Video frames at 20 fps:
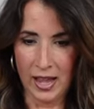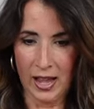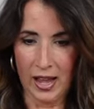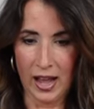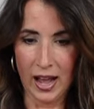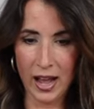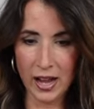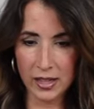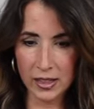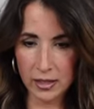
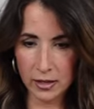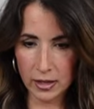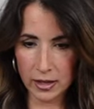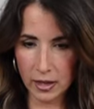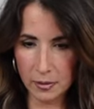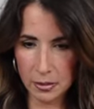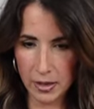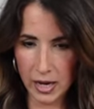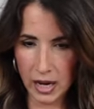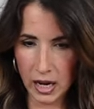How do they
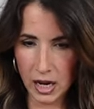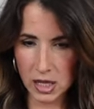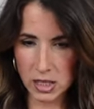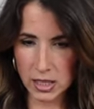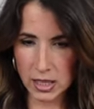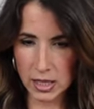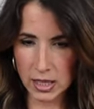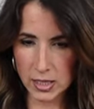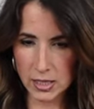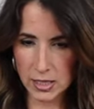compare
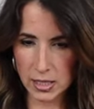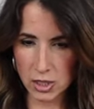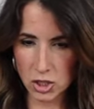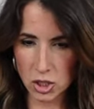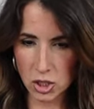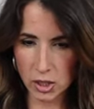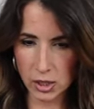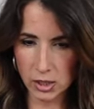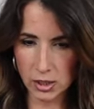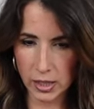to the
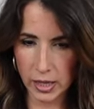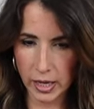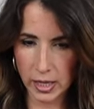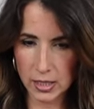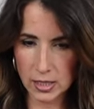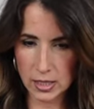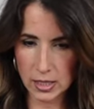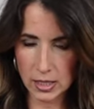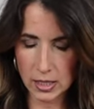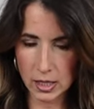essential
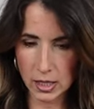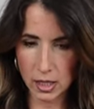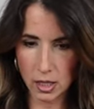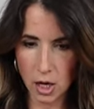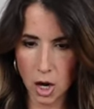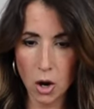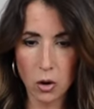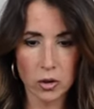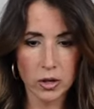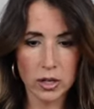light?
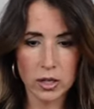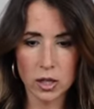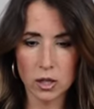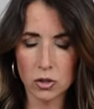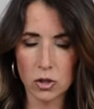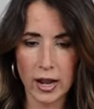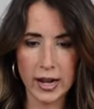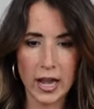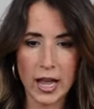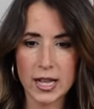Oh,
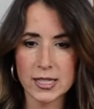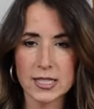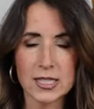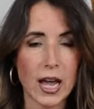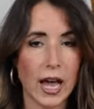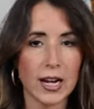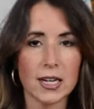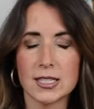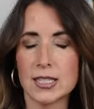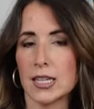Greta, it's
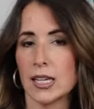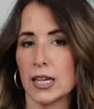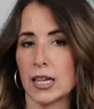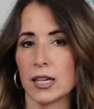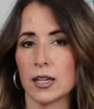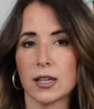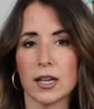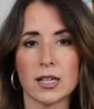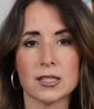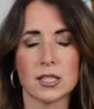not a
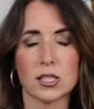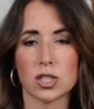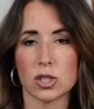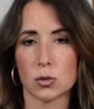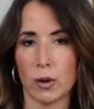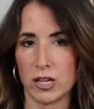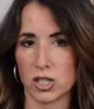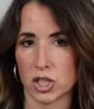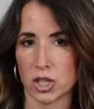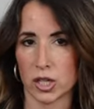tee. It's a
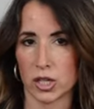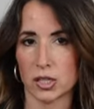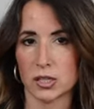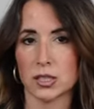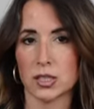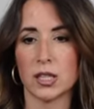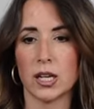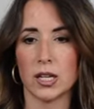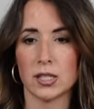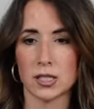
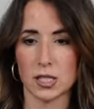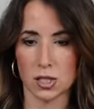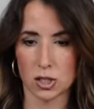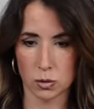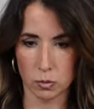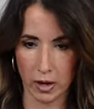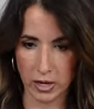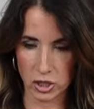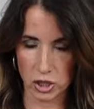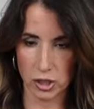sweatshirt. It's a
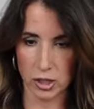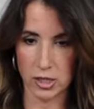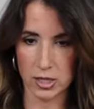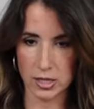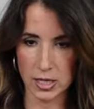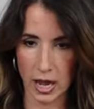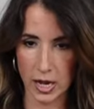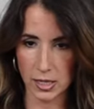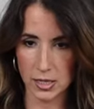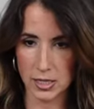sweatshirt.
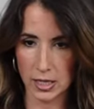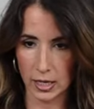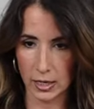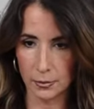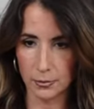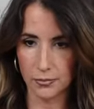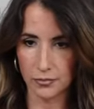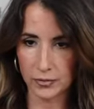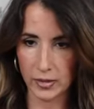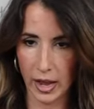It's not a tee.
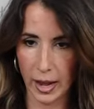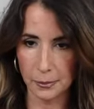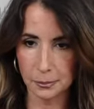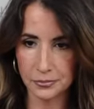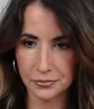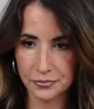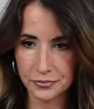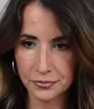Okay.